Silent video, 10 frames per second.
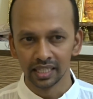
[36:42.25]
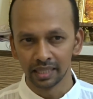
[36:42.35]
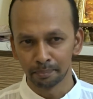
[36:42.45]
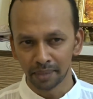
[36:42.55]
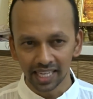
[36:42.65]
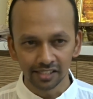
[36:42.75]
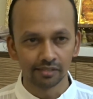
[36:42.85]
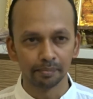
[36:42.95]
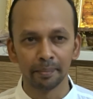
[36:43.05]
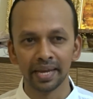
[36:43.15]
the
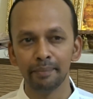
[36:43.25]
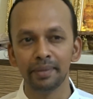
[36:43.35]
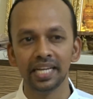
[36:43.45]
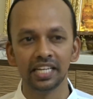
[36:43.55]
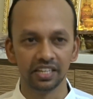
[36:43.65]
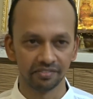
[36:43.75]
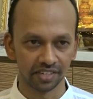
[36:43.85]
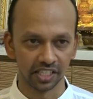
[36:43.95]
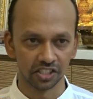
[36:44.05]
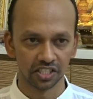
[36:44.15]
paths may be
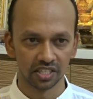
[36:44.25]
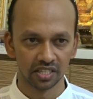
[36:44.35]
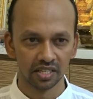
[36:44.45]
different.